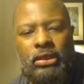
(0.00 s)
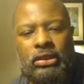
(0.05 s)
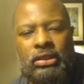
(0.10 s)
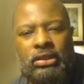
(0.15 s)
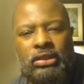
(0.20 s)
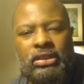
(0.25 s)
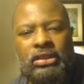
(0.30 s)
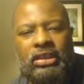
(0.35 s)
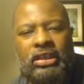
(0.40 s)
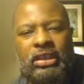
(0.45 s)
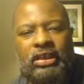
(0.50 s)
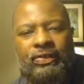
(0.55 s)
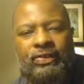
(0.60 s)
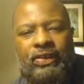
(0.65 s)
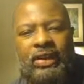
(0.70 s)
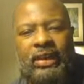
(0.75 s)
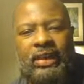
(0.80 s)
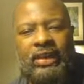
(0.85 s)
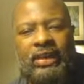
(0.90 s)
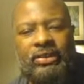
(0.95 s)
stuff,
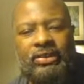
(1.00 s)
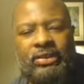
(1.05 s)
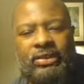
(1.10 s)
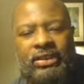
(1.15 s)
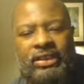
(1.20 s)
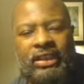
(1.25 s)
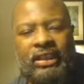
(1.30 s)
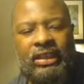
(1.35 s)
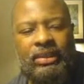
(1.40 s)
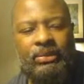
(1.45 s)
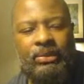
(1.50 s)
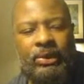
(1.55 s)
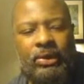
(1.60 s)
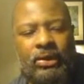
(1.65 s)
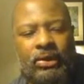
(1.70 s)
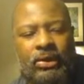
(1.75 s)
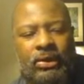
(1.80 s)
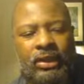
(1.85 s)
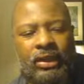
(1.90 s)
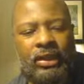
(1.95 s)
like they were saying
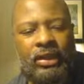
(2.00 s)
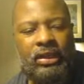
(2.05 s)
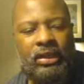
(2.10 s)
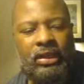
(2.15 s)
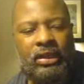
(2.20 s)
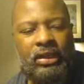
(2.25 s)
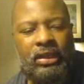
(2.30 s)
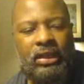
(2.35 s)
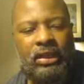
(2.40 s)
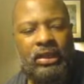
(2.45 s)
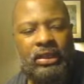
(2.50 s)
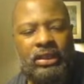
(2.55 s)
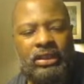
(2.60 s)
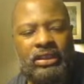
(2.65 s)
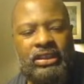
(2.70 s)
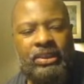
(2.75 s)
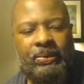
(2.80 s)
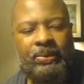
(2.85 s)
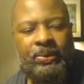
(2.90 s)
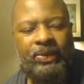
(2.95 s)
below here,
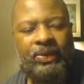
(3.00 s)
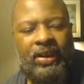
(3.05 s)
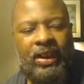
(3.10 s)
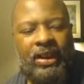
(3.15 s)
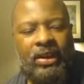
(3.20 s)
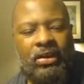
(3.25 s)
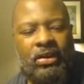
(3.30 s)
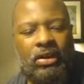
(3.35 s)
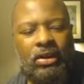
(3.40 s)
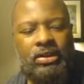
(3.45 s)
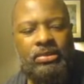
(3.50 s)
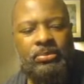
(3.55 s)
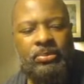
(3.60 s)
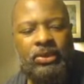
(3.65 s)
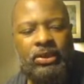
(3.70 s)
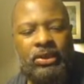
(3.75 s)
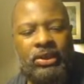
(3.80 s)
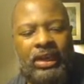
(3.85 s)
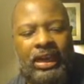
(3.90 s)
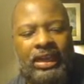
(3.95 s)
simplifying
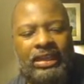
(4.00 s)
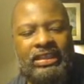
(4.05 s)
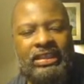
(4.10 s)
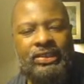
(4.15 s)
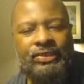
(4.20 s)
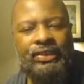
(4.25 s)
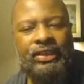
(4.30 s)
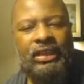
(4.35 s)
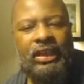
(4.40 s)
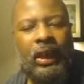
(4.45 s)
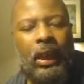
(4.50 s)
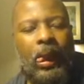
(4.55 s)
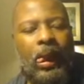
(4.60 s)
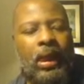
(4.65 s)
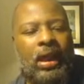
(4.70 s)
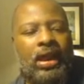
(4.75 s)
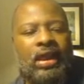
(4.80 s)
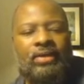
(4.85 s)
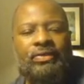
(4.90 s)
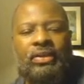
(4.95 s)
cross-border activity.
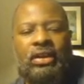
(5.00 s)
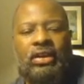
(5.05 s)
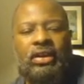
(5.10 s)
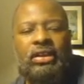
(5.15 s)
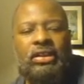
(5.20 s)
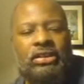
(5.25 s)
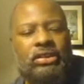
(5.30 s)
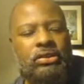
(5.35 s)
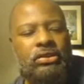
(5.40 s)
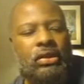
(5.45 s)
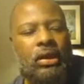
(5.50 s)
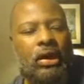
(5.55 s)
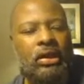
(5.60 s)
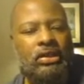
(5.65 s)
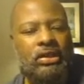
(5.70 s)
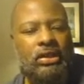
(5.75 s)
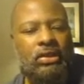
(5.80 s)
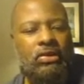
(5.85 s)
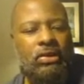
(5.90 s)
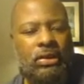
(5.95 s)
They're going to do
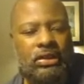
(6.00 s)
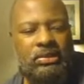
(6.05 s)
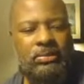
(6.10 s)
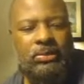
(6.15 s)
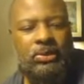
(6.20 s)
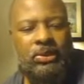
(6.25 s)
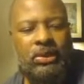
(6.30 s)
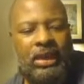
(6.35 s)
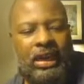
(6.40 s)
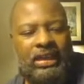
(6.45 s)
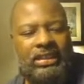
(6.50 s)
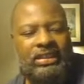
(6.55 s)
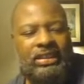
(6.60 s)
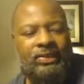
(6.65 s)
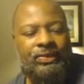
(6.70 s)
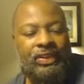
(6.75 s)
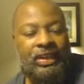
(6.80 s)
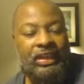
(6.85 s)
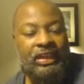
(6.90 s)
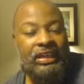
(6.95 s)
all cross-border
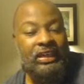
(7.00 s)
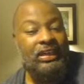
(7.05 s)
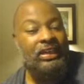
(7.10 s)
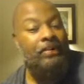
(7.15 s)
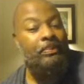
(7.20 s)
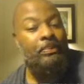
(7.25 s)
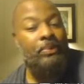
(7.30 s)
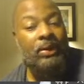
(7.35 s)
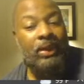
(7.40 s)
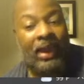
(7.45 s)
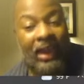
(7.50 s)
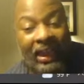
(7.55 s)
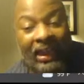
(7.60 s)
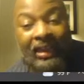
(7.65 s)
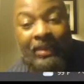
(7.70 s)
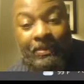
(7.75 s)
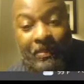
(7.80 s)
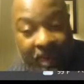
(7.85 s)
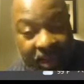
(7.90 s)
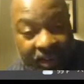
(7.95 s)
activity in a
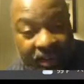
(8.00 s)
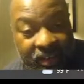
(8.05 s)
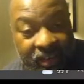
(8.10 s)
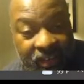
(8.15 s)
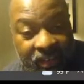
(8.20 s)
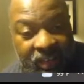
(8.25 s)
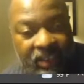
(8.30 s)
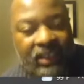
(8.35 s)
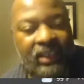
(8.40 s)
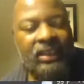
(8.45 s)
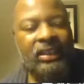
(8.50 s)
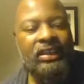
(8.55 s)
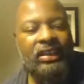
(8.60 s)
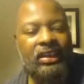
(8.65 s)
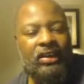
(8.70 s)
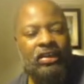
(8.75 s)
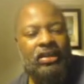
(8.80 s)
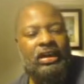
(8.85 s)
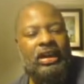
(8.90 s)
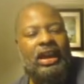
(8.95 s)
compliant manner. They're
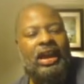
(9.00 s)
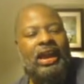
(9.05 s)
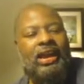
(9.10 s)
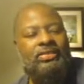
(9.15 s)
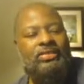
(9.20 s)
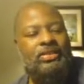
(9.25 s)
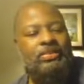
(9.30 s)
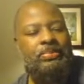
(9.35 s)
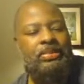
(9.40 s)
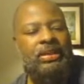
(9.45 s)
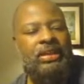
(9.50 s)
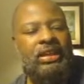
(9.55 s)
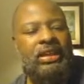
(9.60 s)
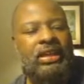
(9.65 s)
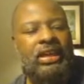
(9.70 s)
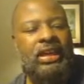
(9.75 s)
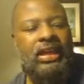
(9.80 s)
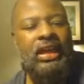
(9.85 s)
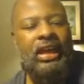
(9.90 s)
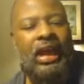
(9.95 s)
going to have to be
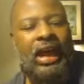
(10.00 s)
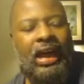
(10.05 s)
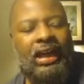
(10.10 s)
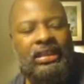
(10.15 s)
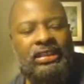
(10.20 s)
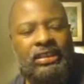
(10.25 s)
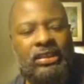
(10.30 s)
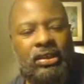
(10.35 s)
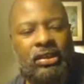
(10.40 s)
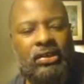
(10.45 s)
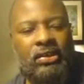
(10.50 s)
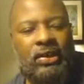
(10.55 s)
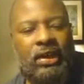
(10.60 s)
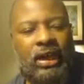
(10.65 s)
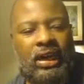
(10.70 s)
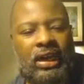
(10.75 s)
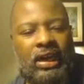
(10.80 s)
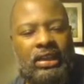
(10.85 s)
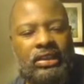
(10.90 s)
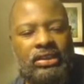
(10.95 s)
ISO
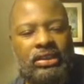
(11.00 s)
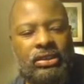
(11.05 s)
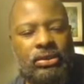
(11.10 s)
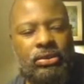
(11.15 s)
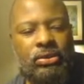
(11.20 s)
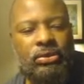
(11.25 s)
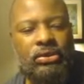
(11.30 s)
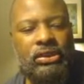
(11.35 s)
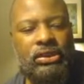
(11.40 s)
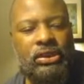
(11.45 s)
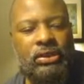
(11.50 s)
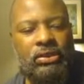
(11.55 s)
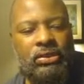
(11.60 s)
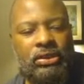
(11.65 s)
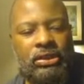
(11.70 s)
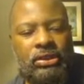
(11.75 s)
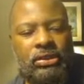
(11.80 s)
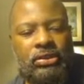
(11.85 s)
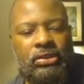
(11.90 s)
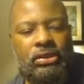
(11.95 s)

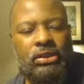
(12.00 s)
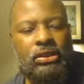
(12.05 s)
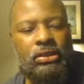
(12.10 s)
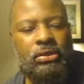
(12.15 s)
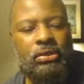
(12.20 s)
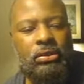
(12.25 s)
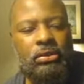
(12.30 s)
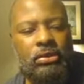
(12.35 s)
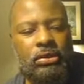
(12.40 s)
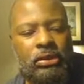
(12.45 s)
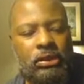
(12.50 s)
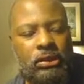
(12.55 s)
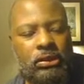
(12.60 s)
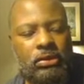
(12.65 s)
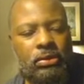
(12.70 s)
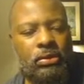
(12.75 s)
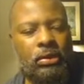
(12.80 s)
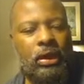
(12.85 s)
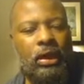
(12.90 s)
20022